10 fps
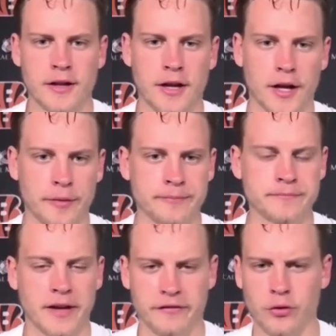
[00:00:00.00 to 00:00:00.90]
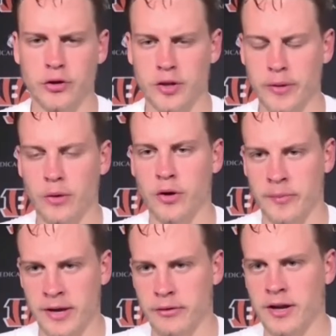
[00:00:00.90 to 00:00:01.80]
I feel good about where
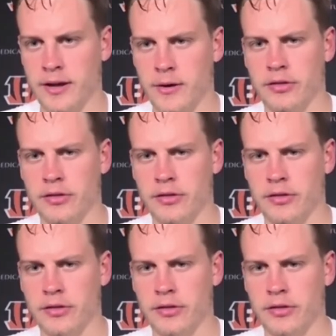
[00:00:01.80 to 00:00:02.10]
I'm at right now.